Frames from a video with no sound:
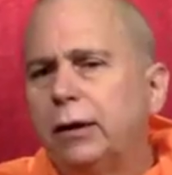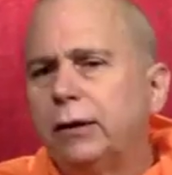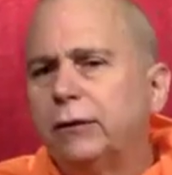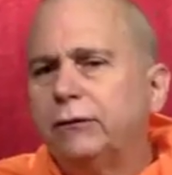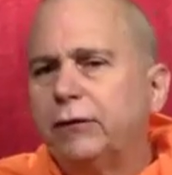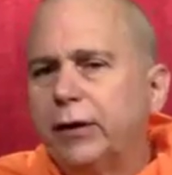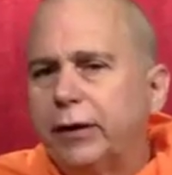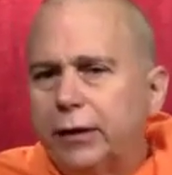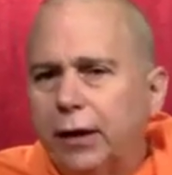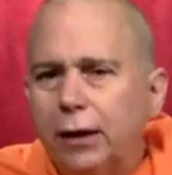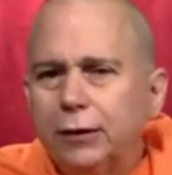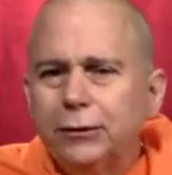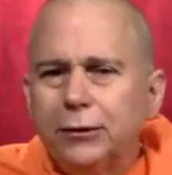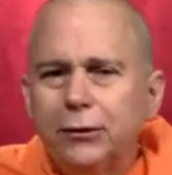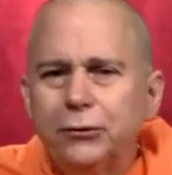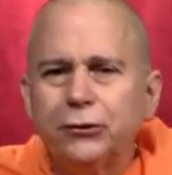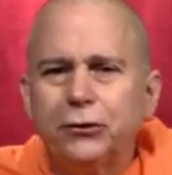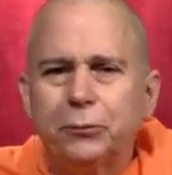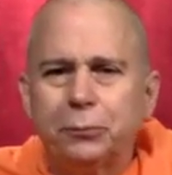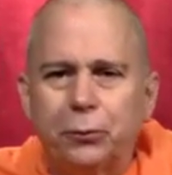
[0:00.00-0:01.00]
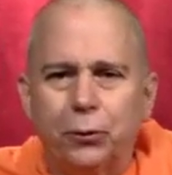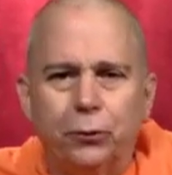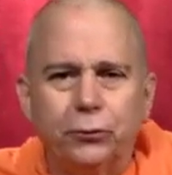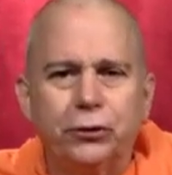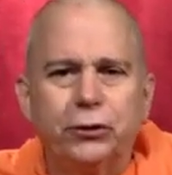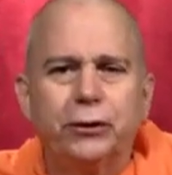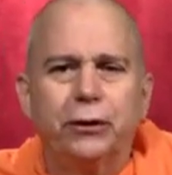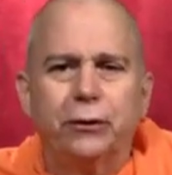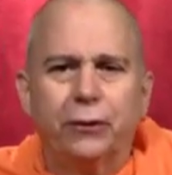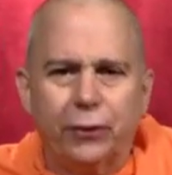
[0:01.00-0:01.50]
Vedanta's
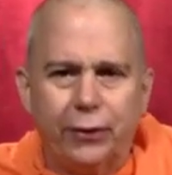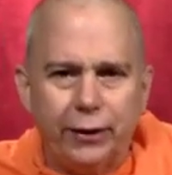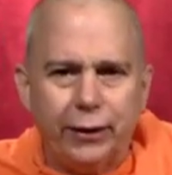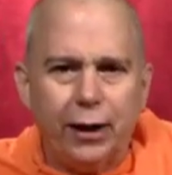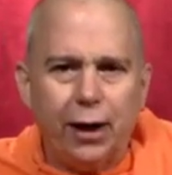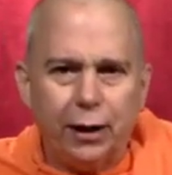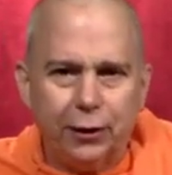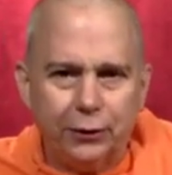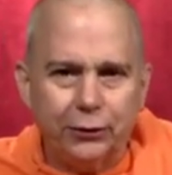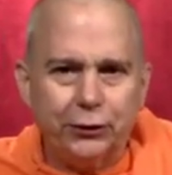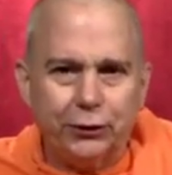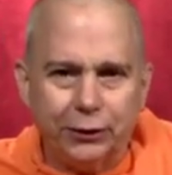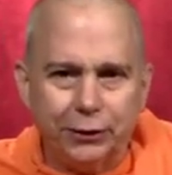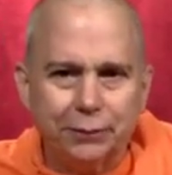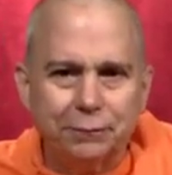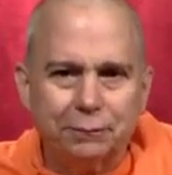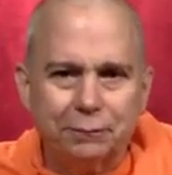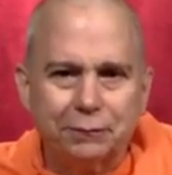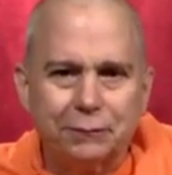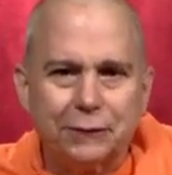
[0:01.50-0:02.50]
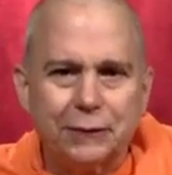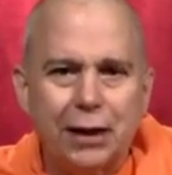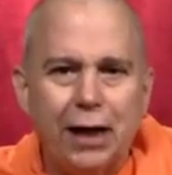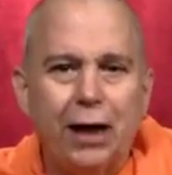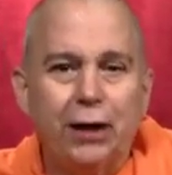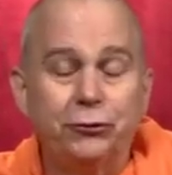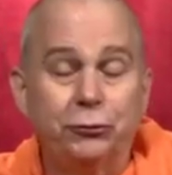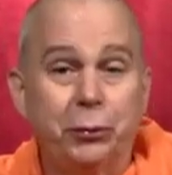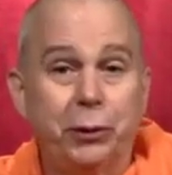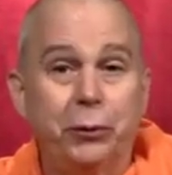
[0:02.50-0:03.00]
approach to theology,
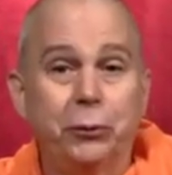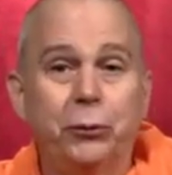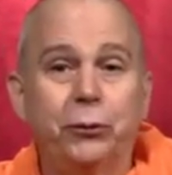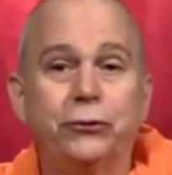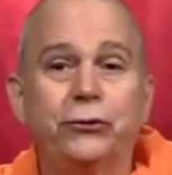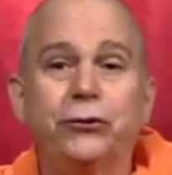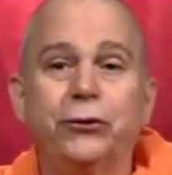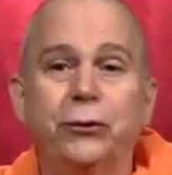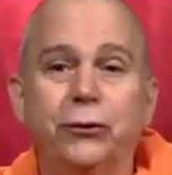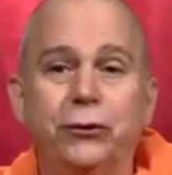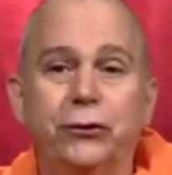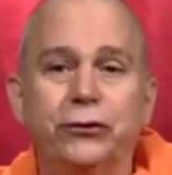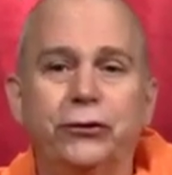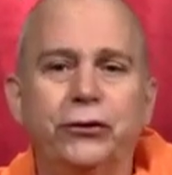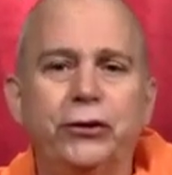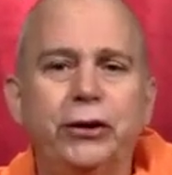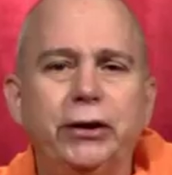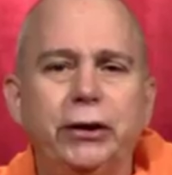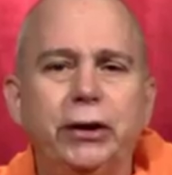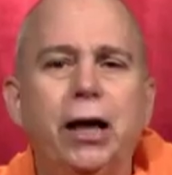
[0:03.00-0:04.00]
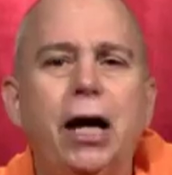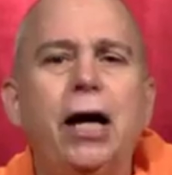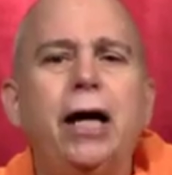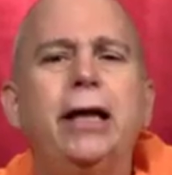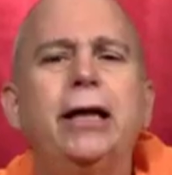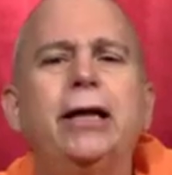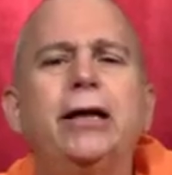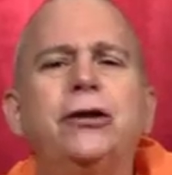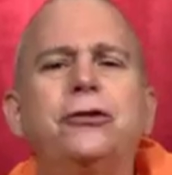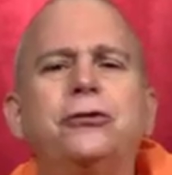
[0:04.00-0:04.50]
as we will soon see,
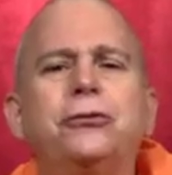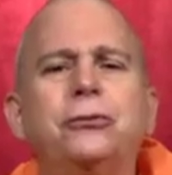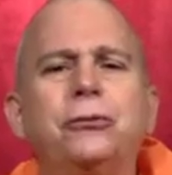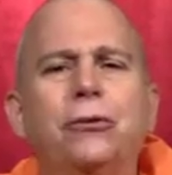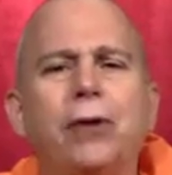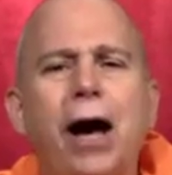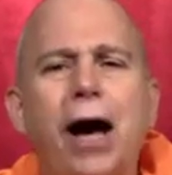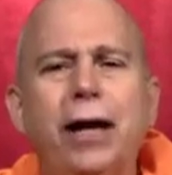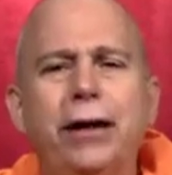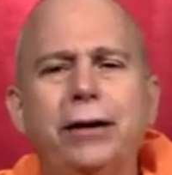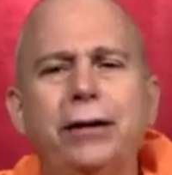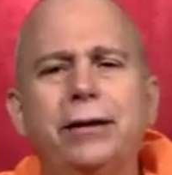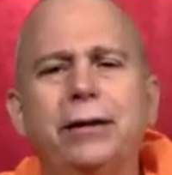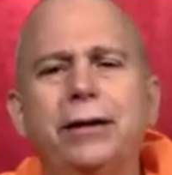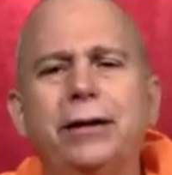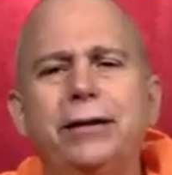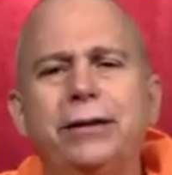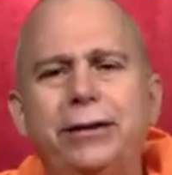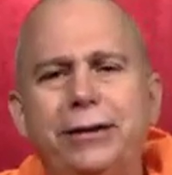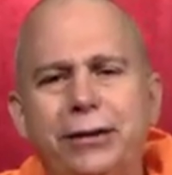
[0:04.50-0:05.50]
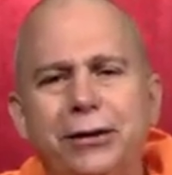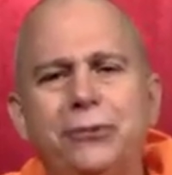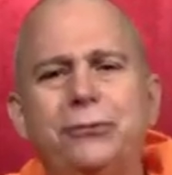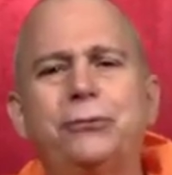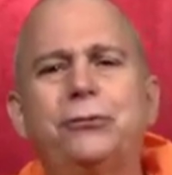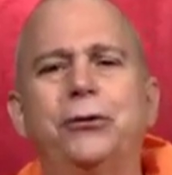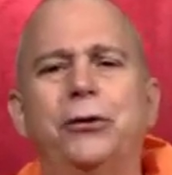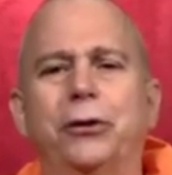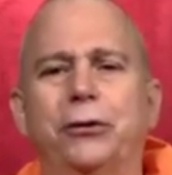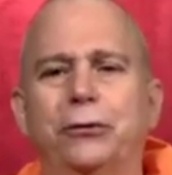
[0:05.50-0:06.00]
is radically
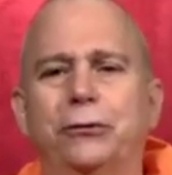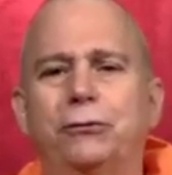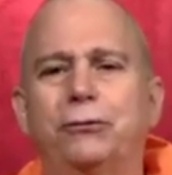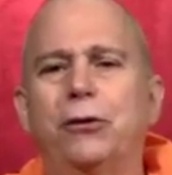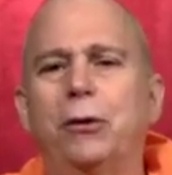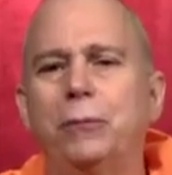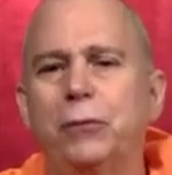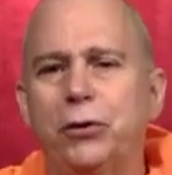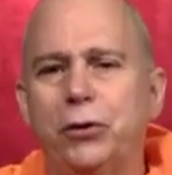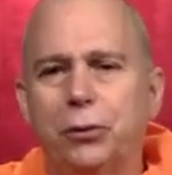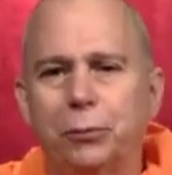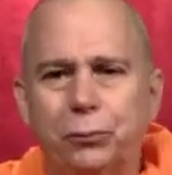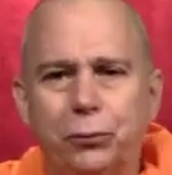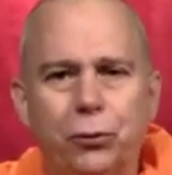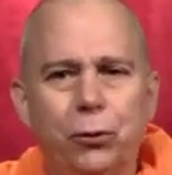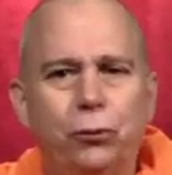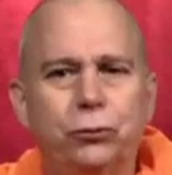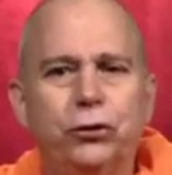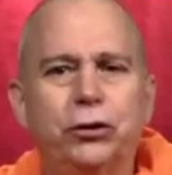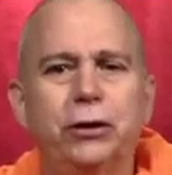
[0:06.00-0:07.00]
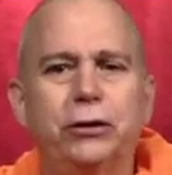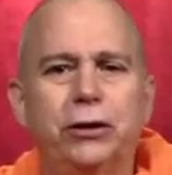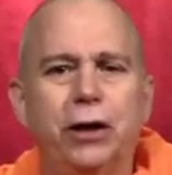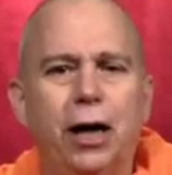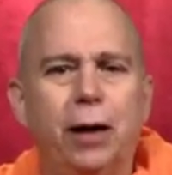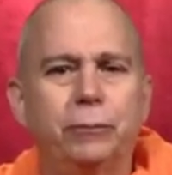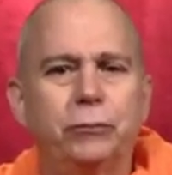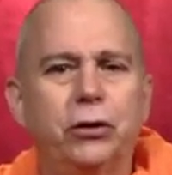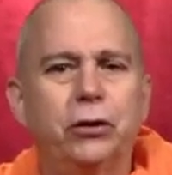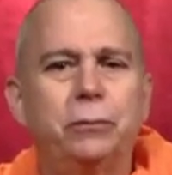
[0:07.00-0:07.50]
different from the approach
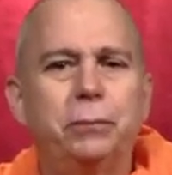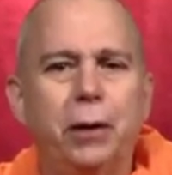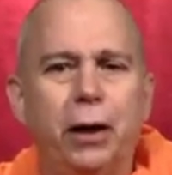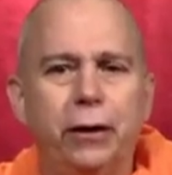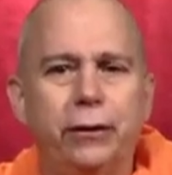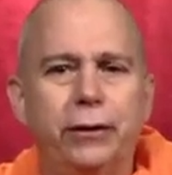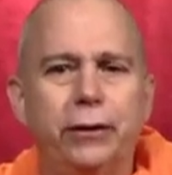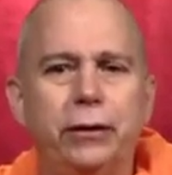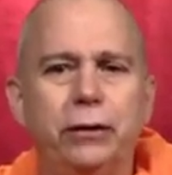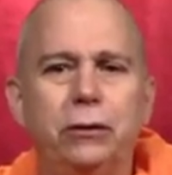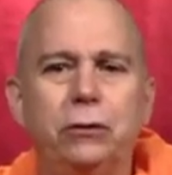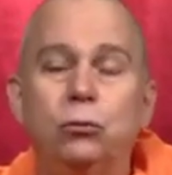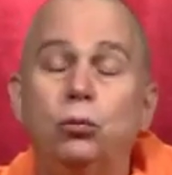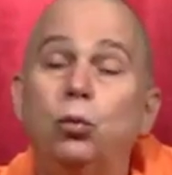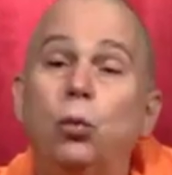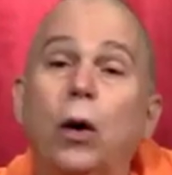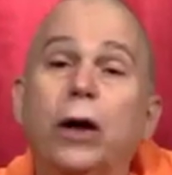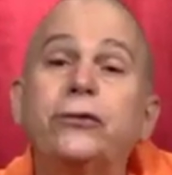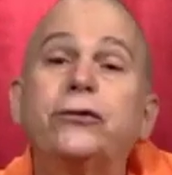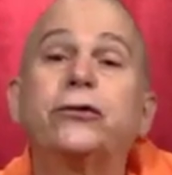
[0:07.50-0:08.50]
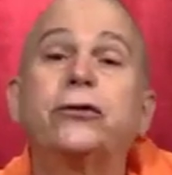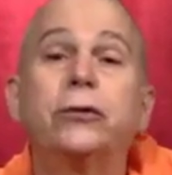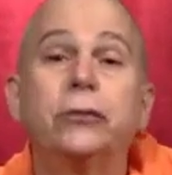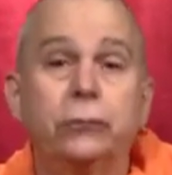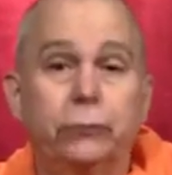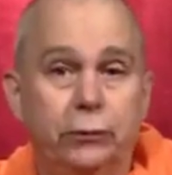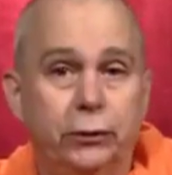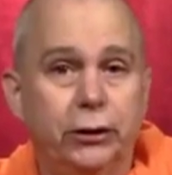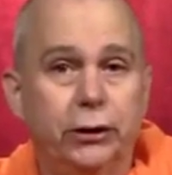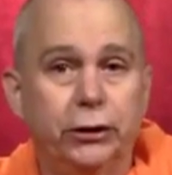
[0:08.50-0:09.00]
adopted by the
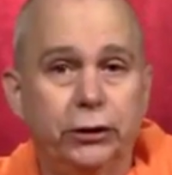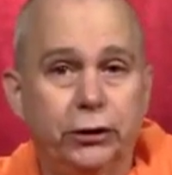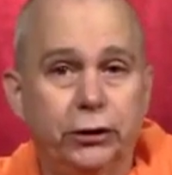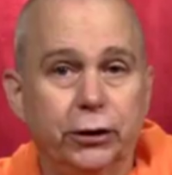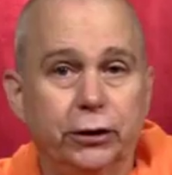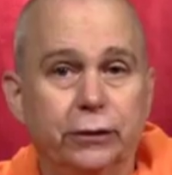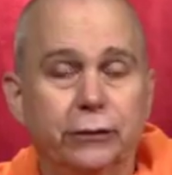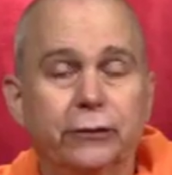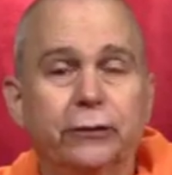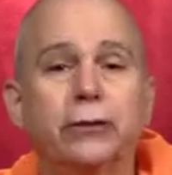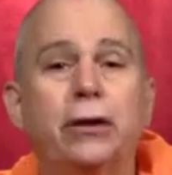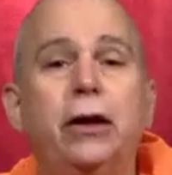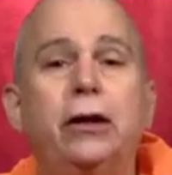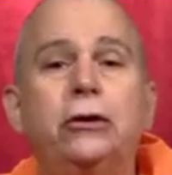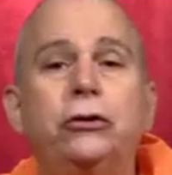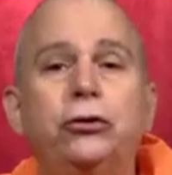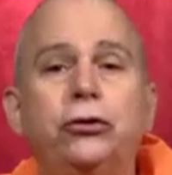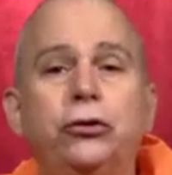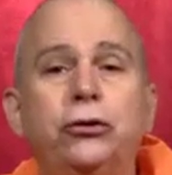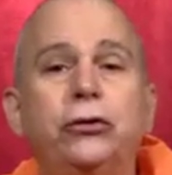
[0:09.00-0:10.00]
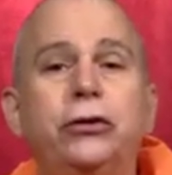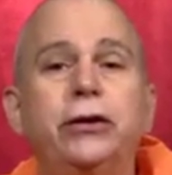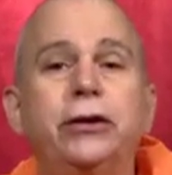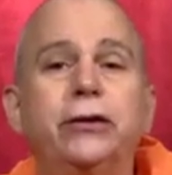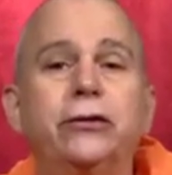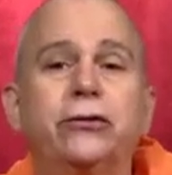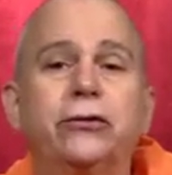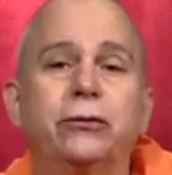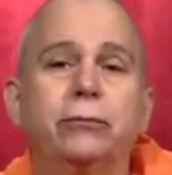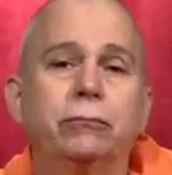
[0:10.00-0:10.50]
Western religions,
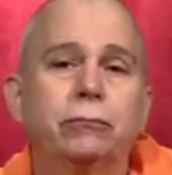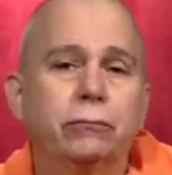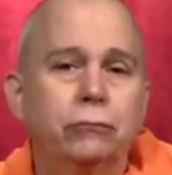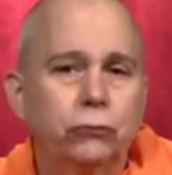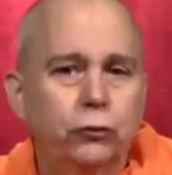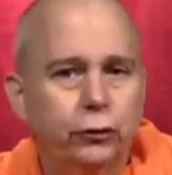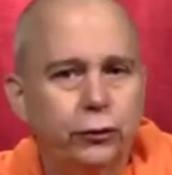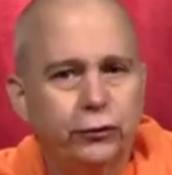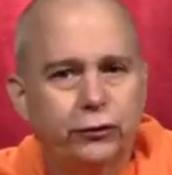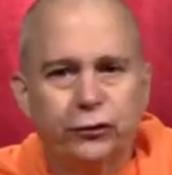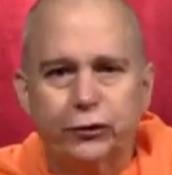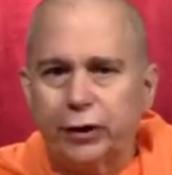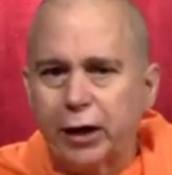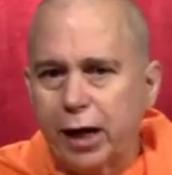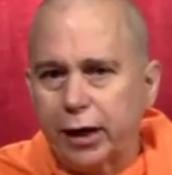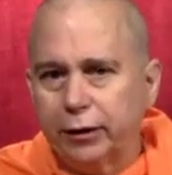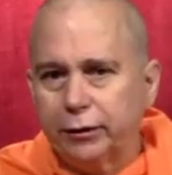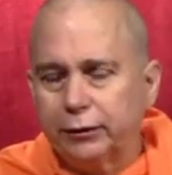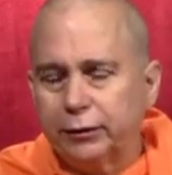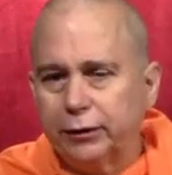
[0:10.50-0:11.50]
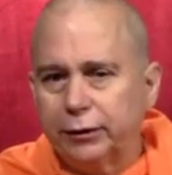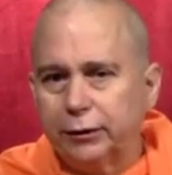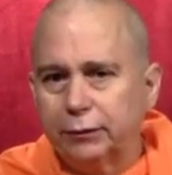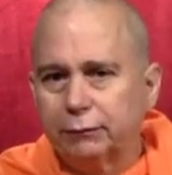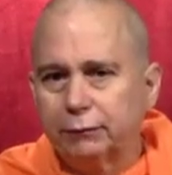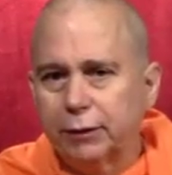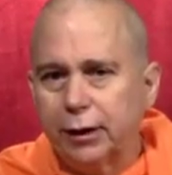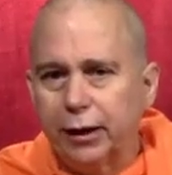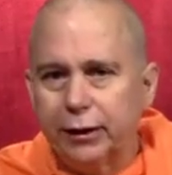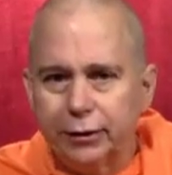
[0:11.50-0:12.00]
Judaism, Christianity,
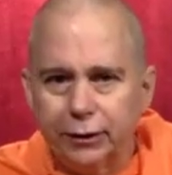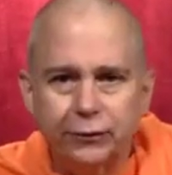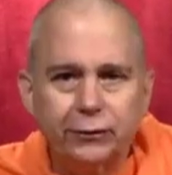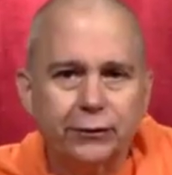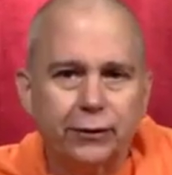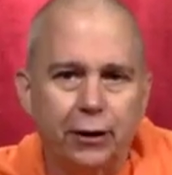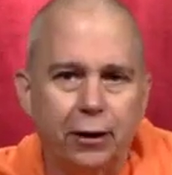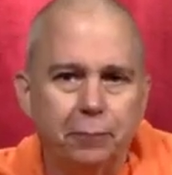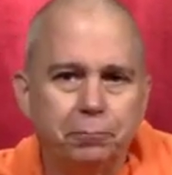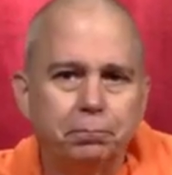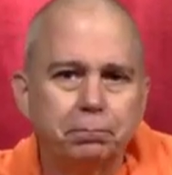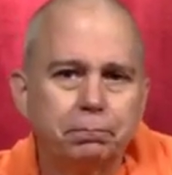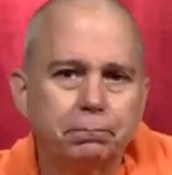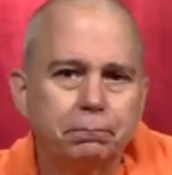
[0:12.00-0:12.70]
and Islam.